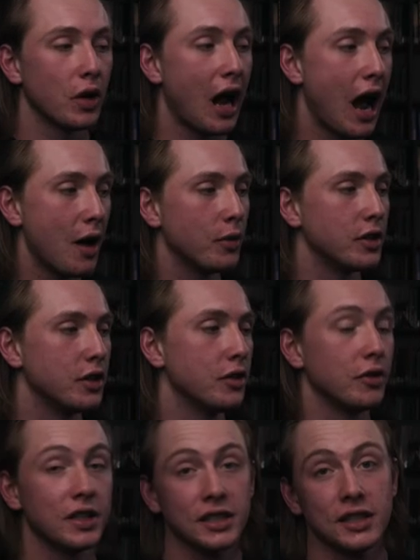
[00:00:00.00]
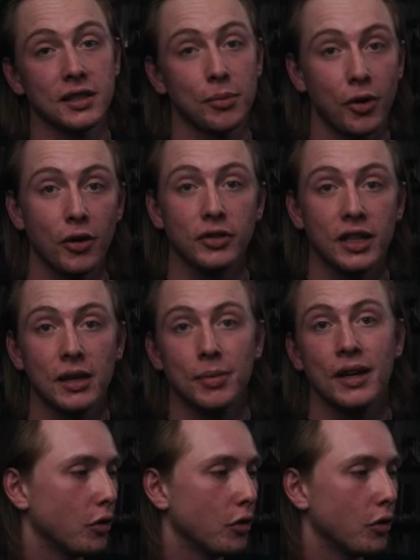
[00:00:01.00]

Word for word: what I would do, this is a pro tip,